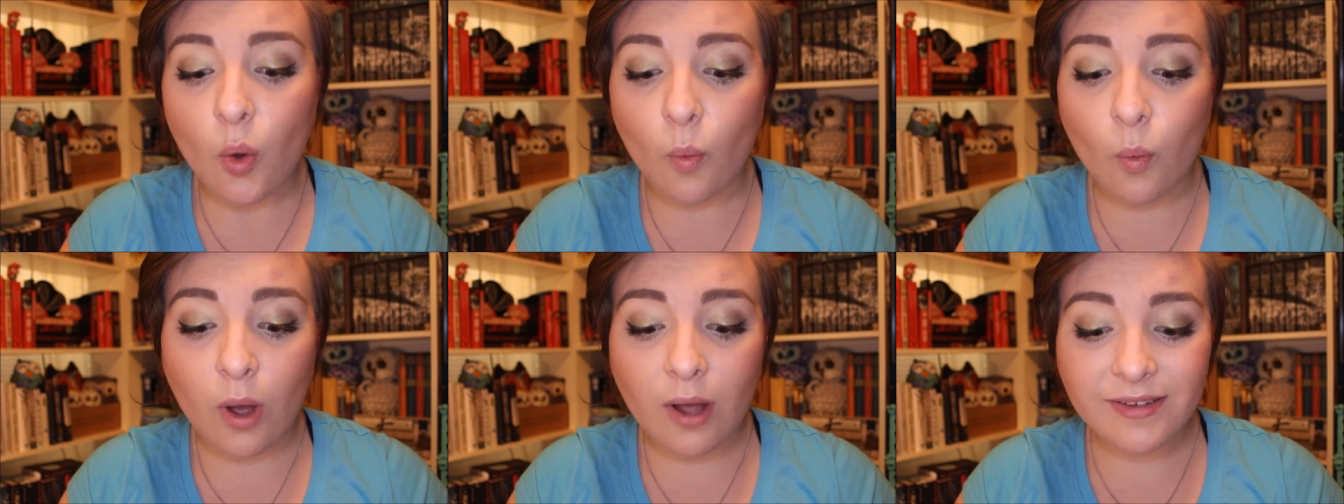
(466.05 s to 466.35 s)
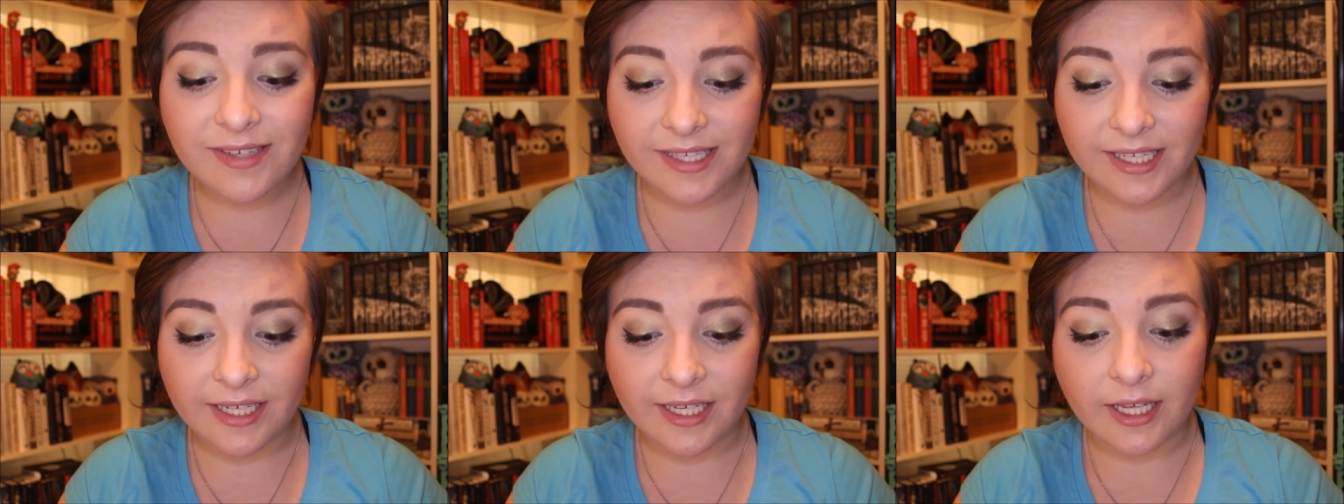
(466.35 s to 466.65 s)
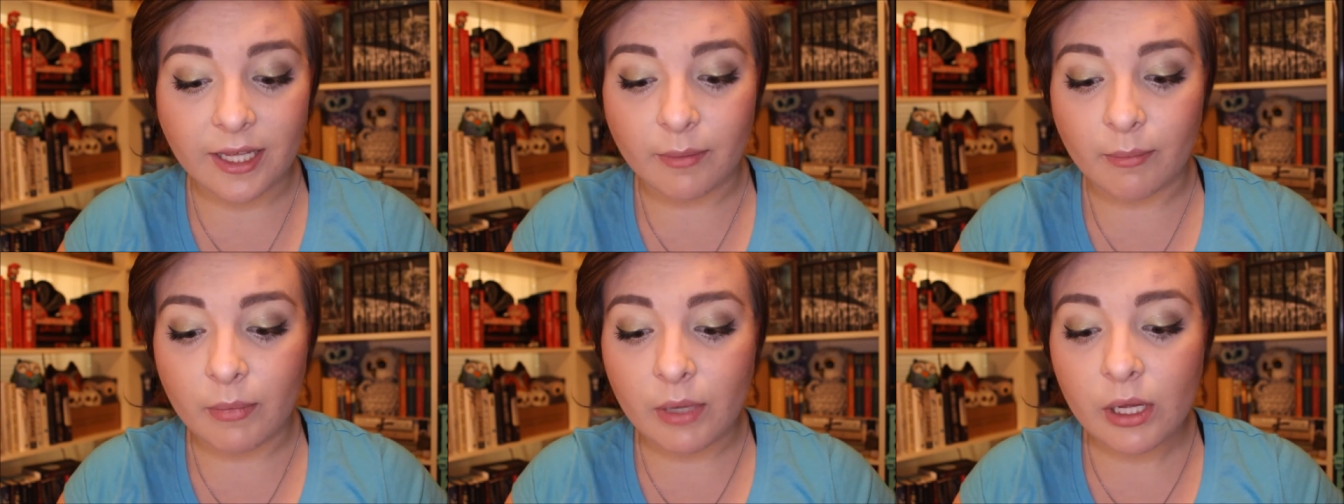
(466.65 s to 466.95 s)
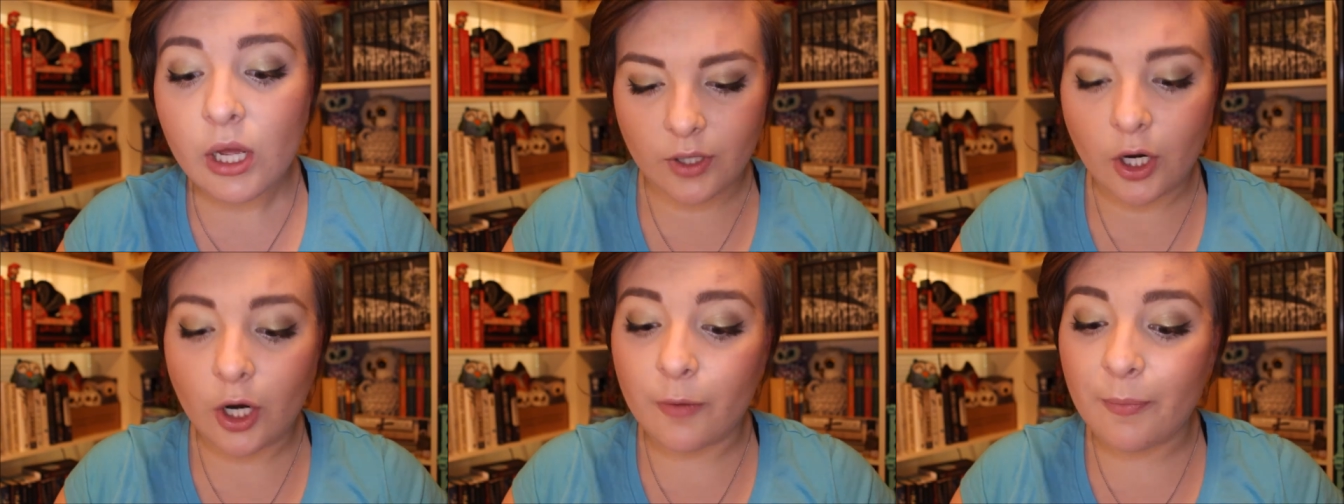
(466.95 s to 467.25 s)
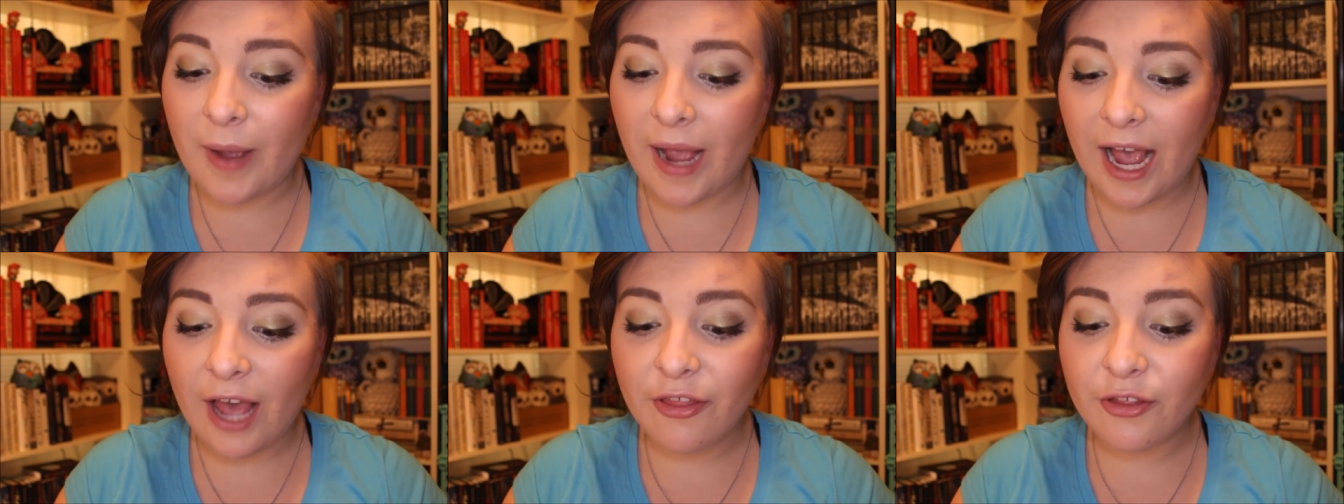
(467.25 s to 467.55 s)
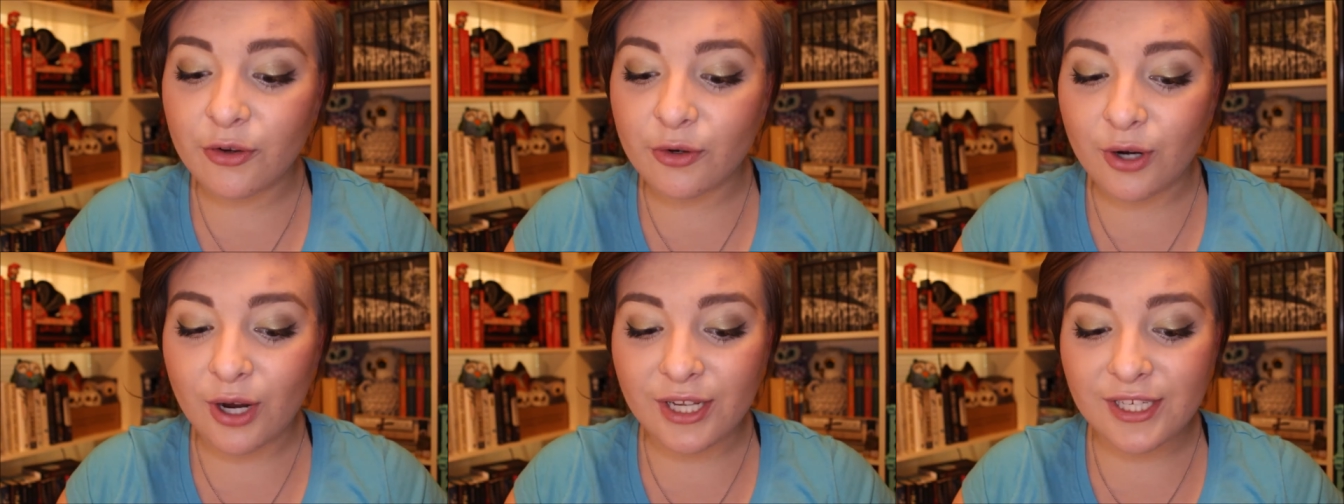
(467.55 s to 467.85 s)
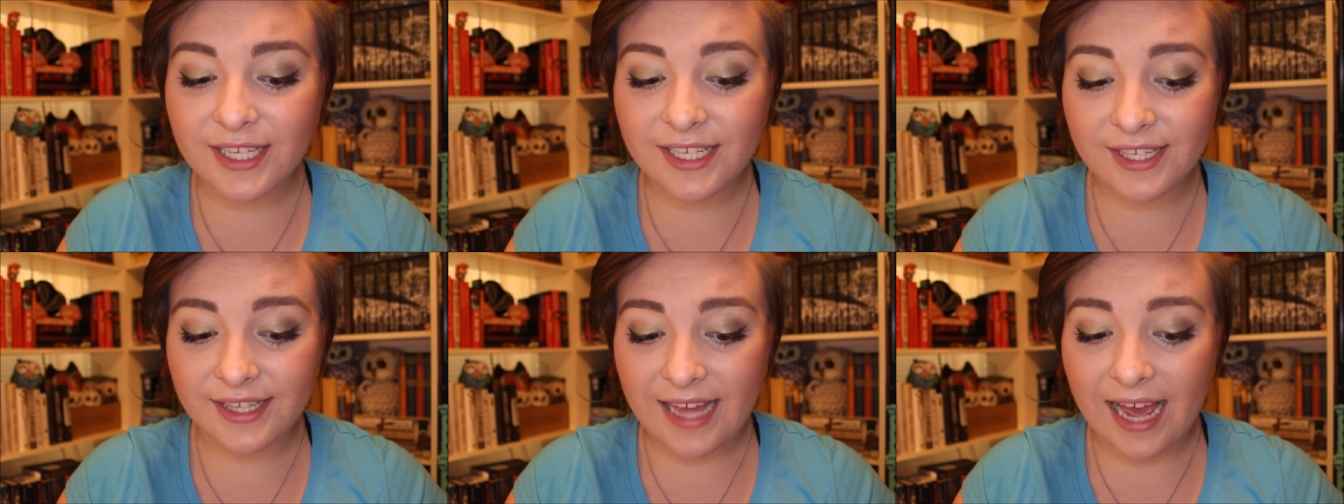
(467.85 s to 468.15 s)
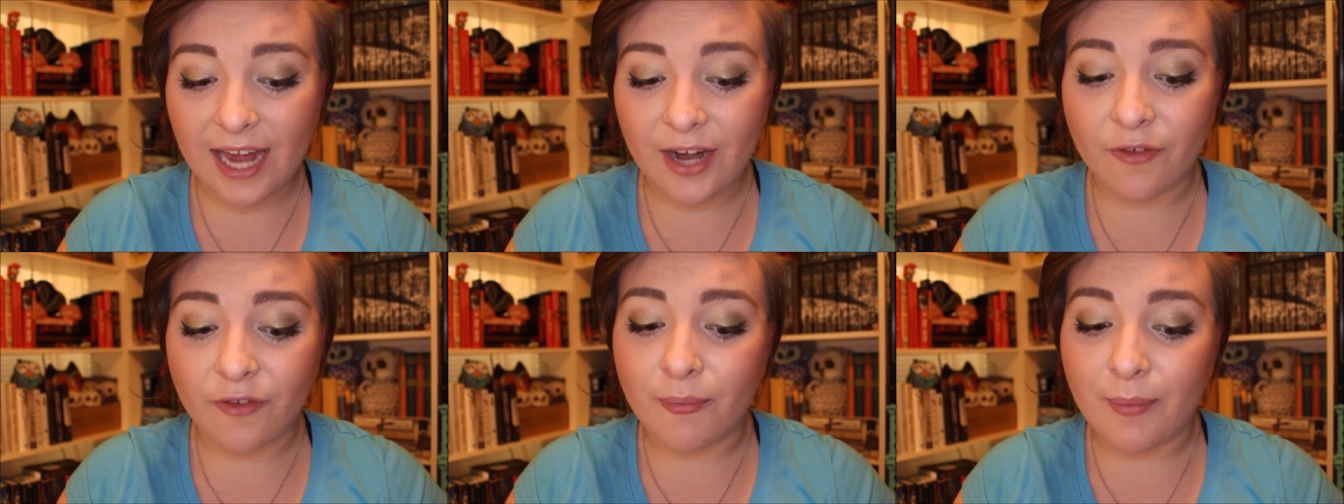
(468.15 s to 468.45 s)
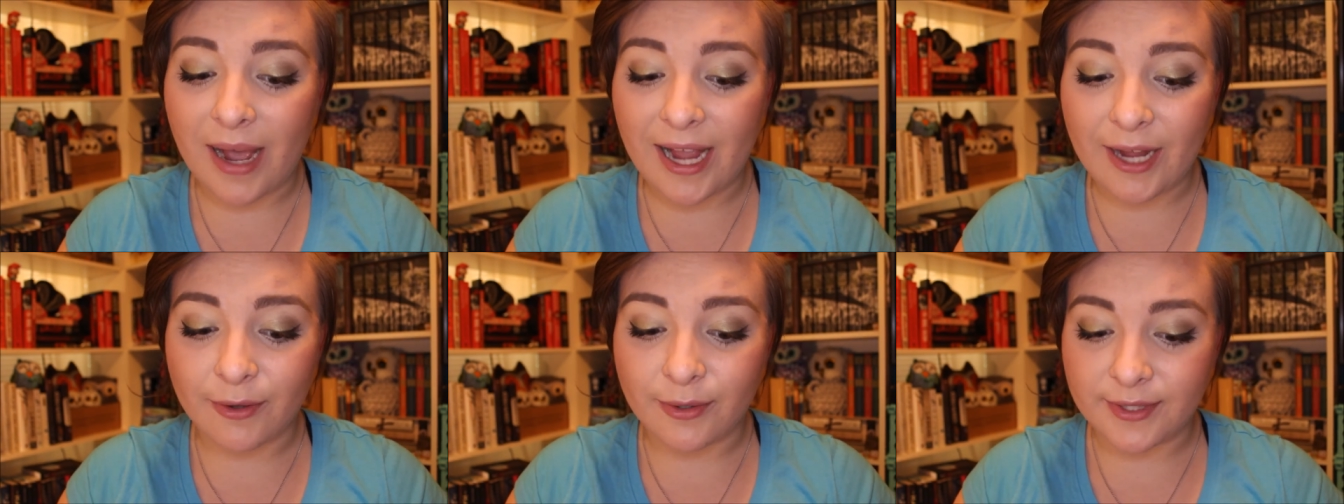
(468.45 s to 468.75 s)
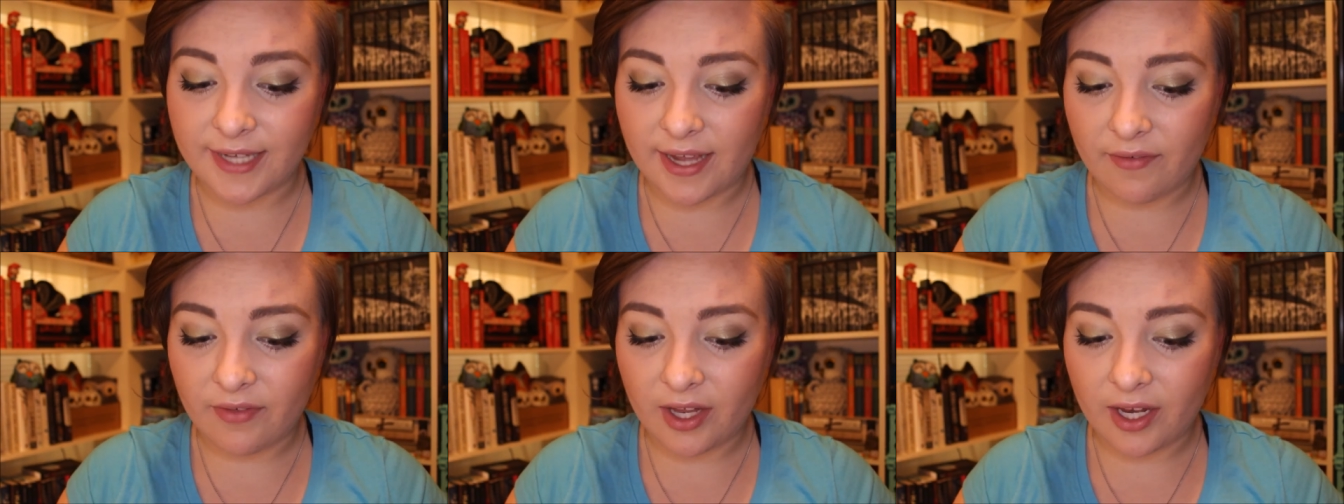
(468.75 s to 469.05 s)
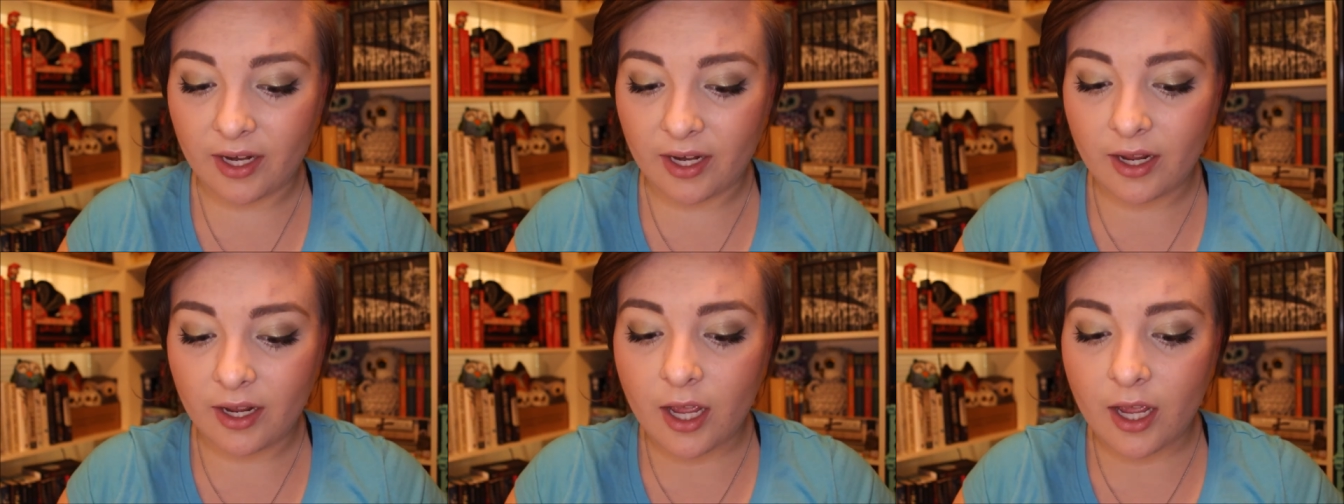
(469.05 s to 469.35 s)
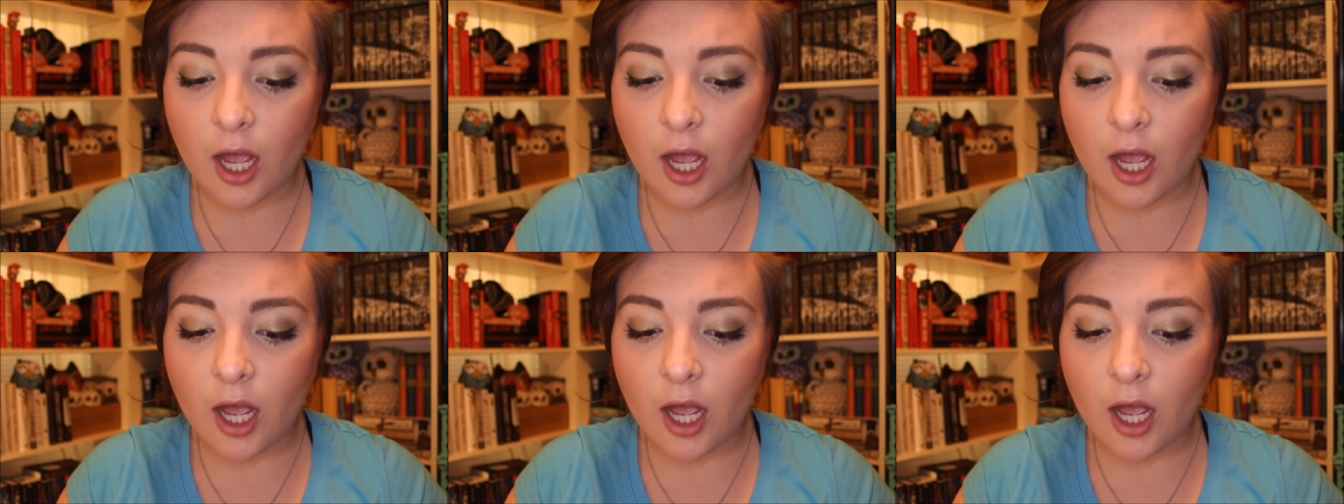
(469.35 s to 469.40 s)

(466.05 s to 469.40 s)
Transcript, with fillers: Walsingham, her path crosses that of Michael Deven,